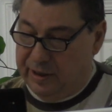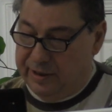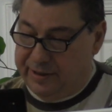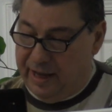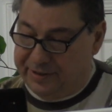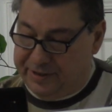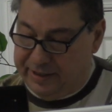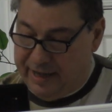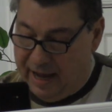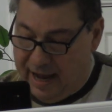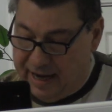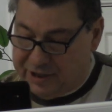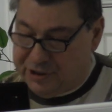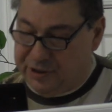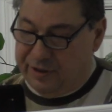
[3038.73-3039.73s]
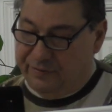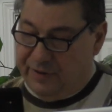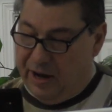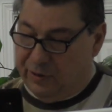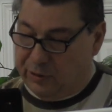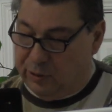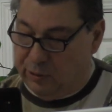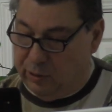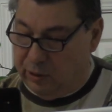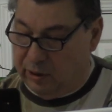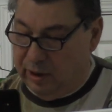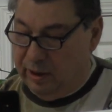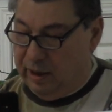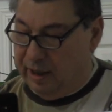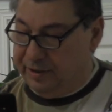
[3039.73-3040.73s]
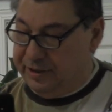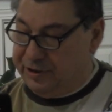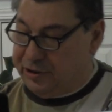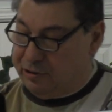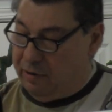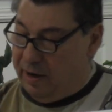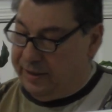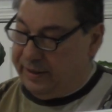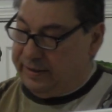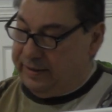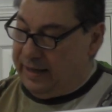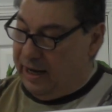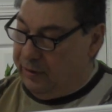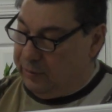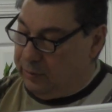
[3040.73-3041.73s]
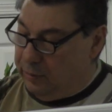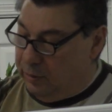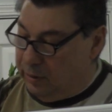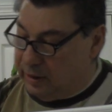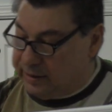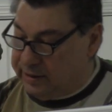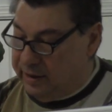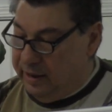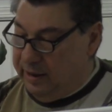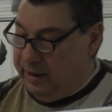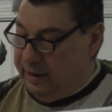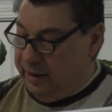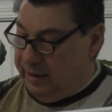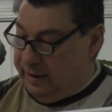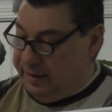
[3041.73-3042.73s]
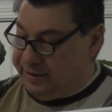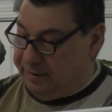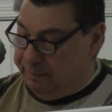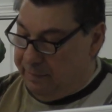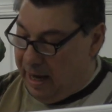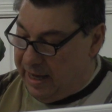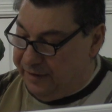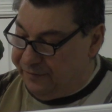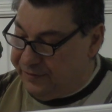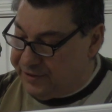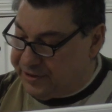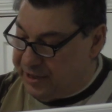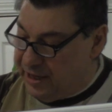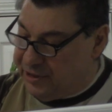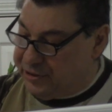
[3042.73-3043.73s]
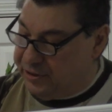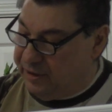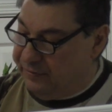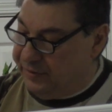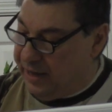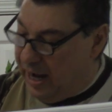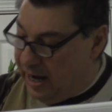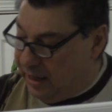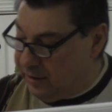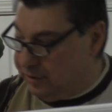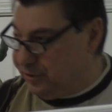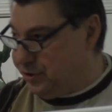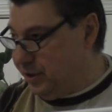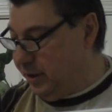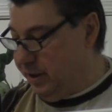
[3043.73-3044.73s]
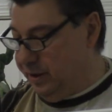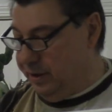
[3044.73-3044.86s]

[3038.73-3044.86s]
that the action of alcohol on these chronic alcoholics is a manifestation of an allergy.